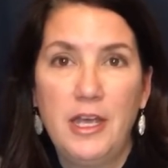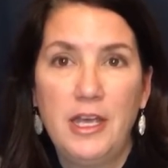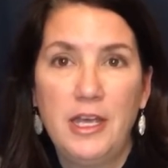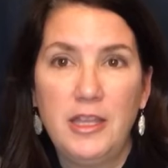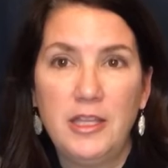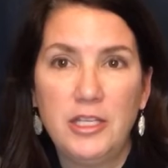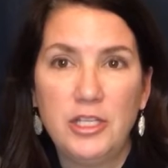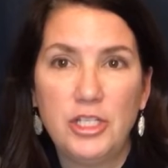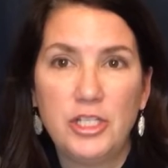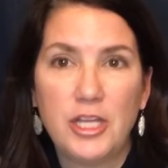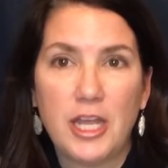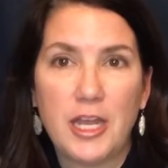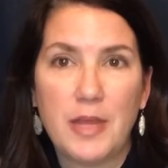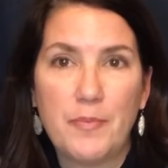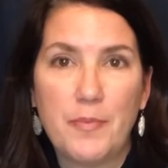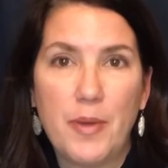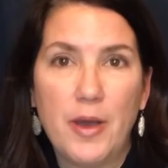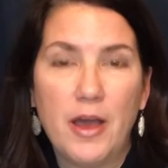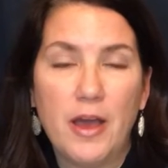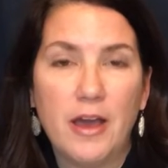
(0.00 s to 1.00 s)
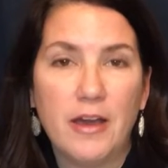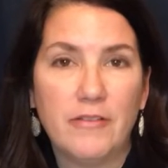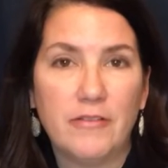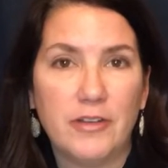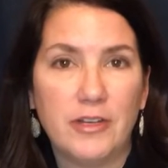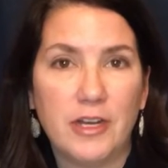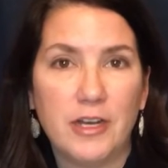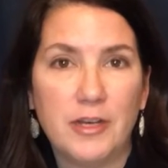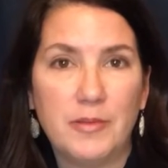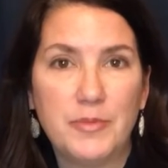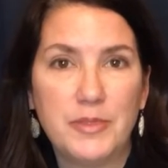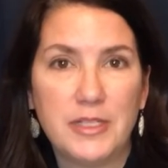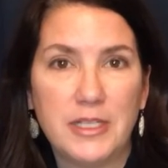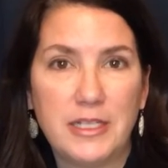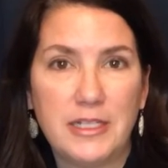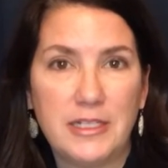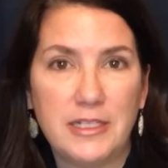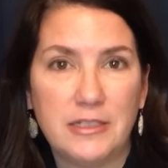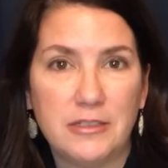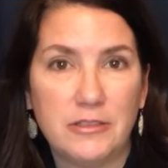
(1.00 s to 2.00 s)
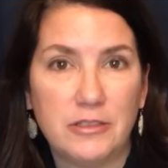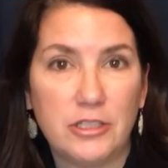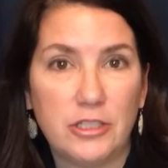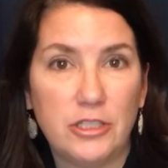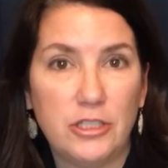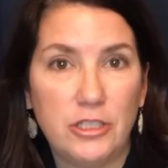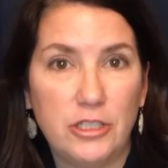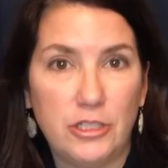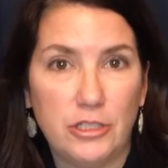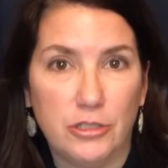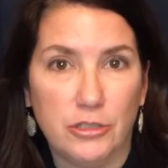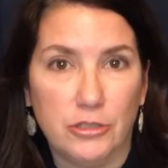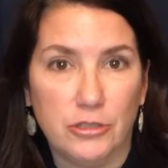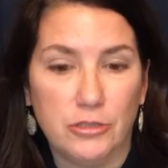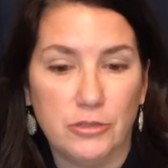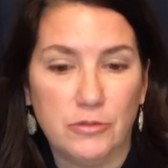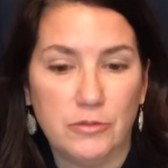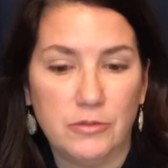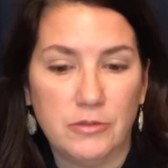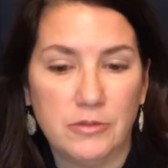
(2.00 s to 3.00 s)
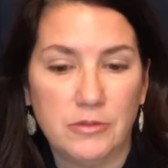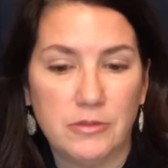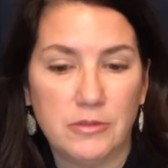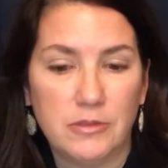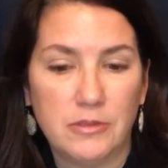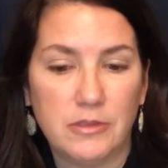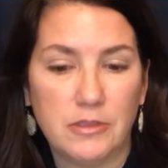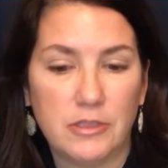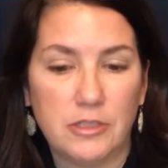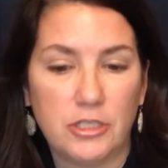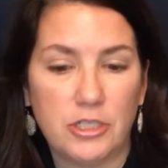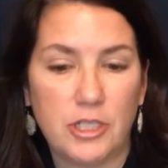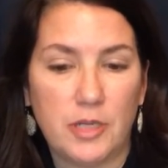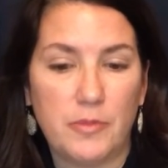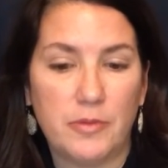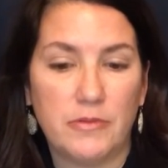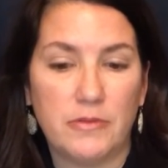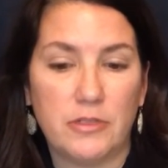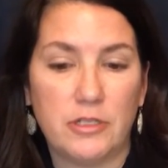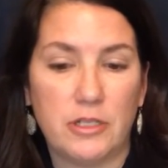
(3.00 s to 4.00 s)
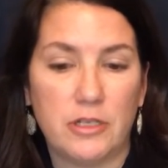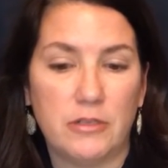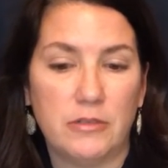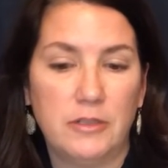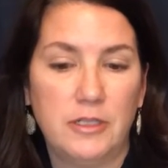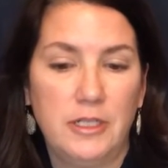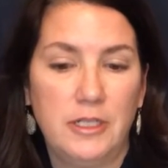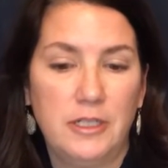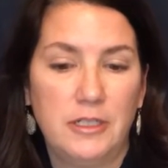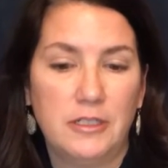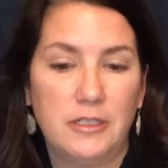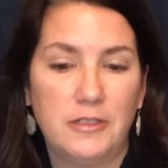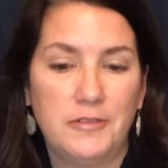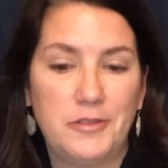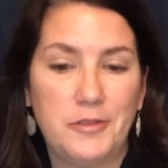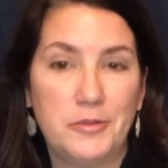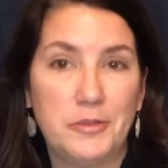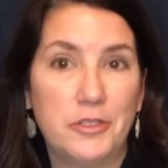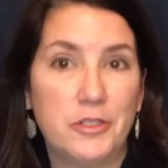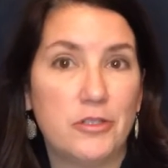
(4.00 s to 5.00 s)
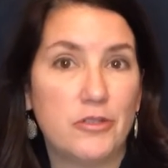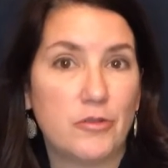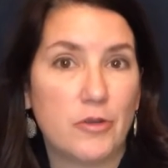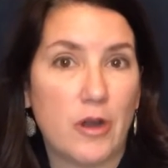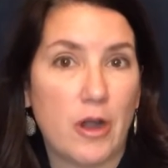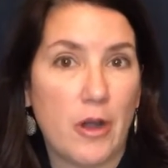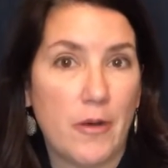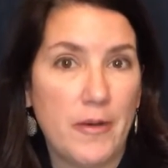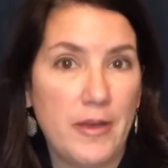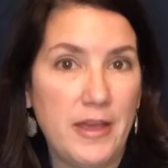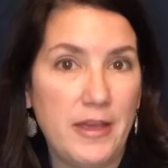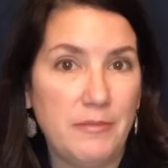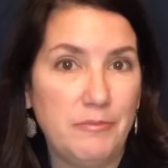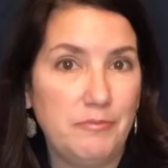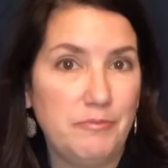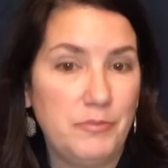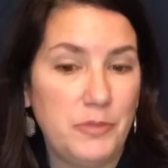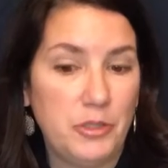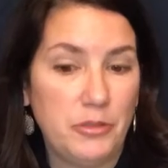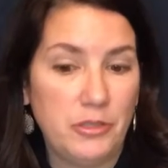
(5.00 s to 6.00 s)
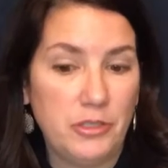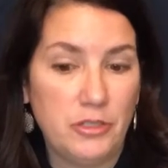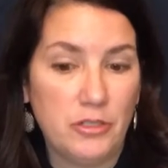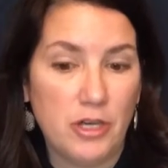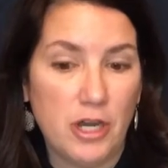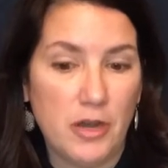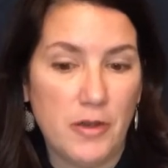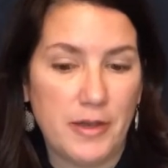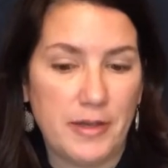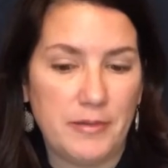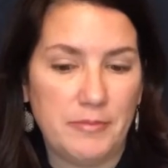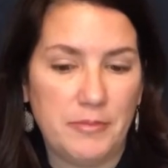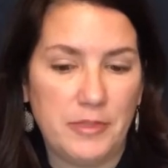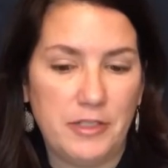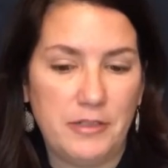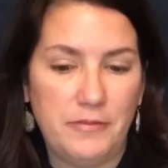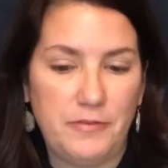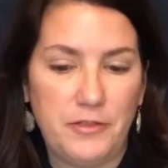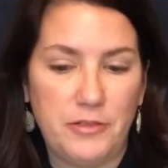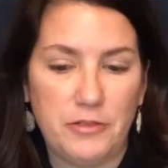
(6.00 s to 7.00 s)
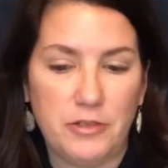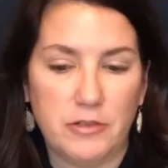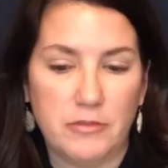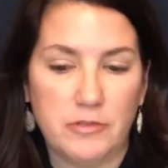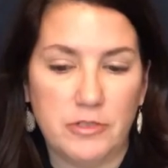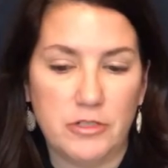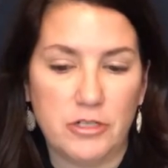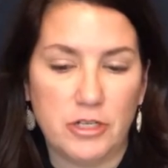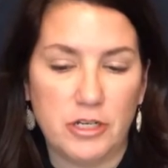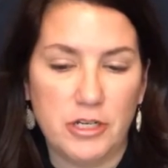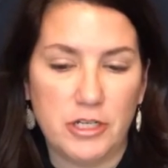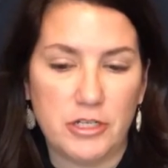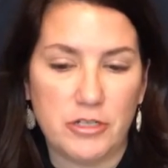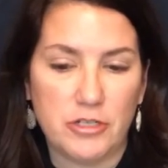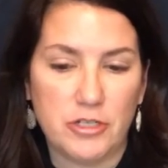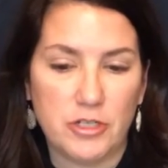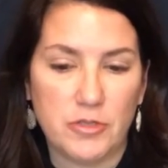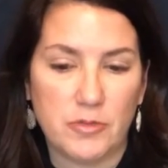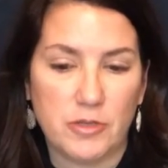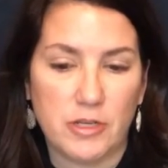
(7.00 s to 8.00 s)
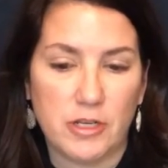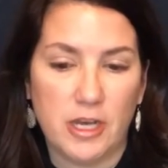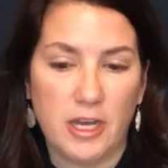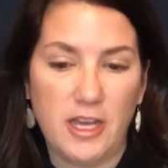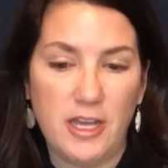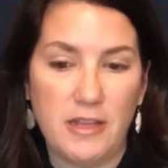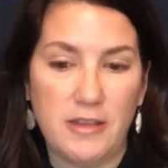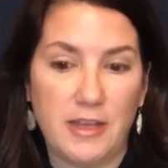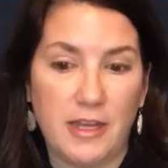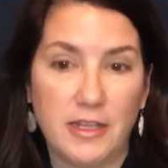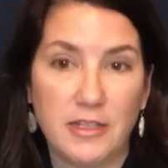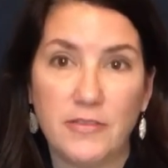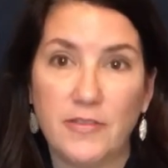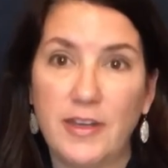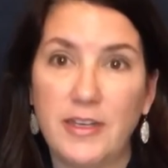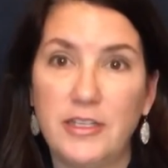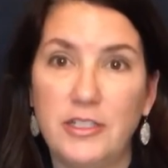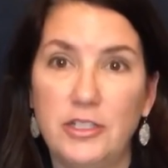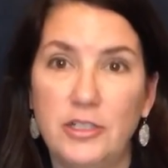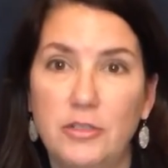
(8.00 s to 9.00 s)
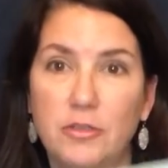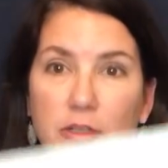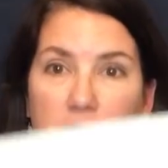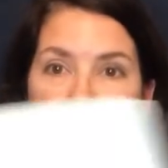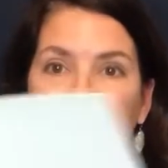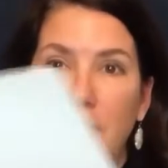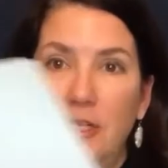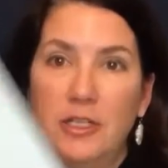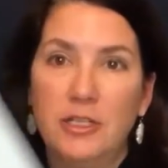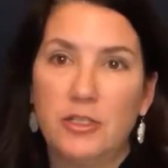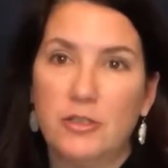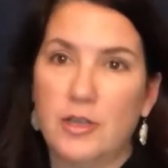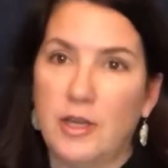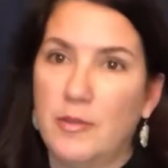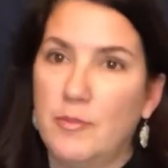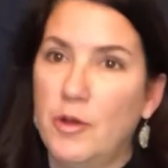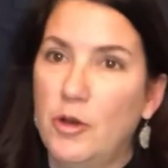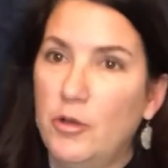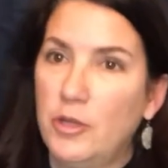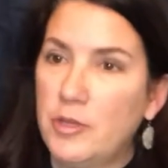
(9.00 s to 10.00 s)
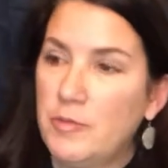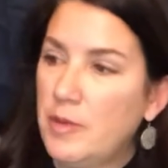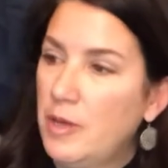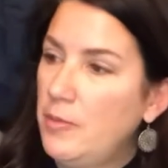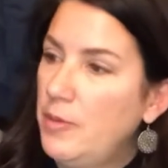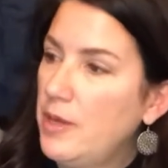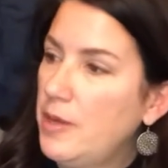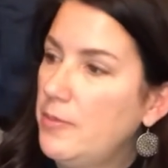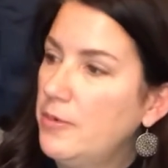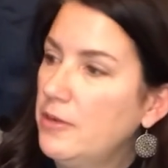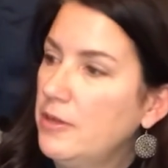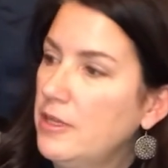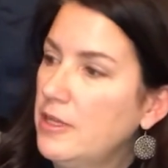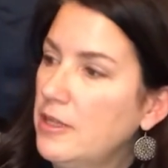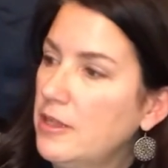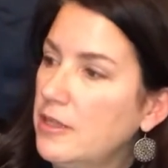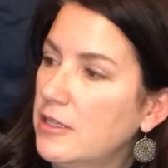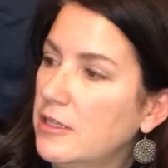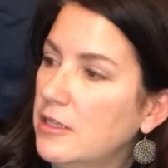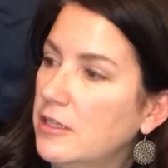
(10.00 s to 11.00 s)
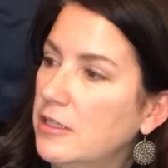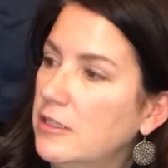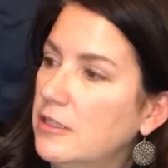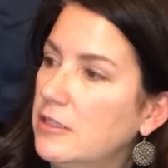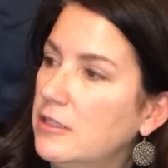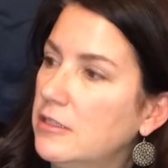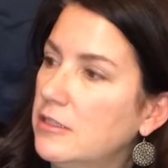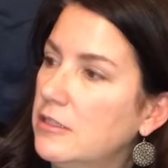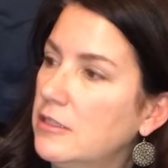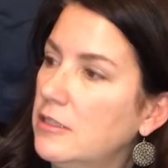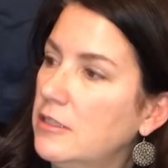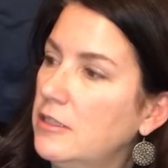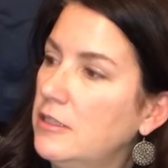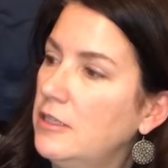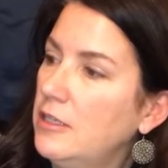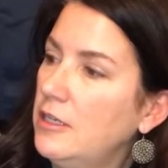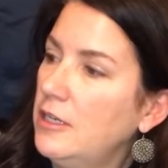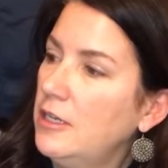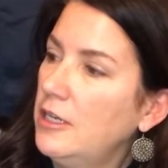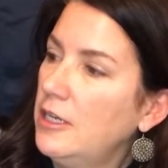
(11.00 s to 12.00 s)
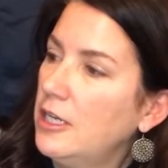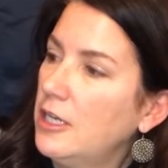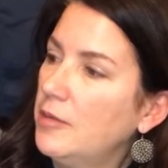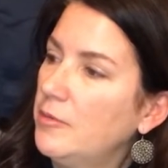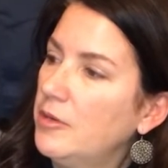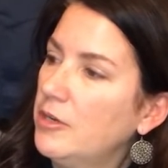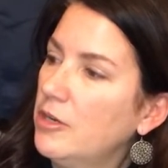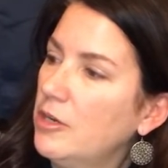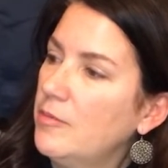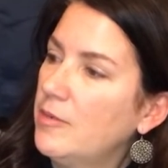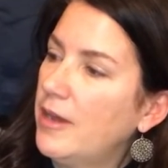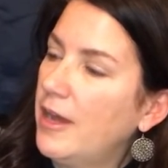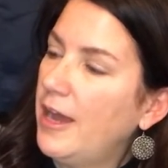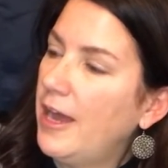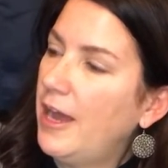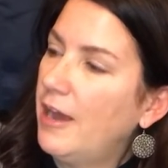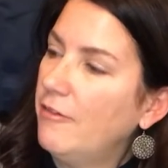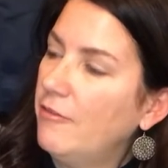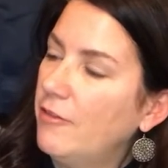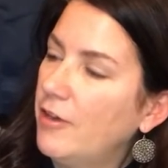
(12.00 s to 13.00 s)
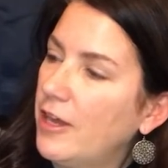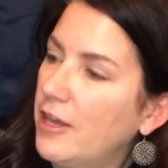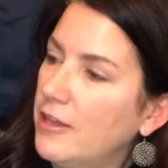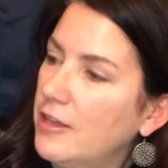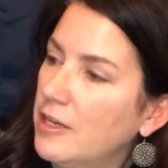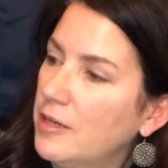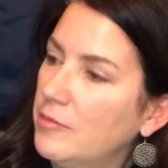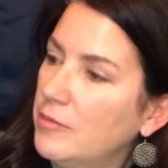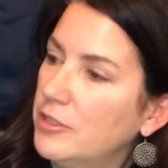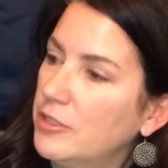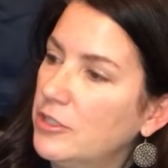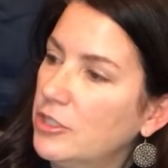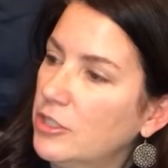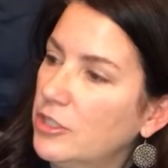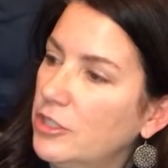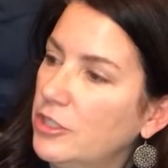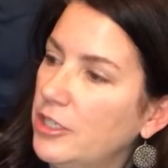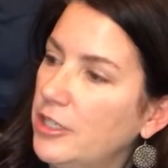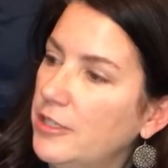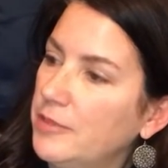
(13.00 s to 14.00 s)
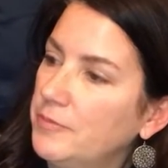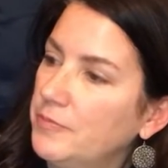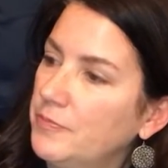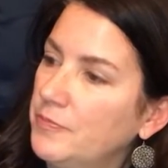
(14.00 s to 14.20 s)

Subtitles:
in the shape of an upside down U, the shape of a U. Now if you want to draw it, you can draw it. If you don't want to draw it and you just want to cut, that's fine too. So I'm holding my paper like this. I'm going to go about halfway, and then I'm going to turn it,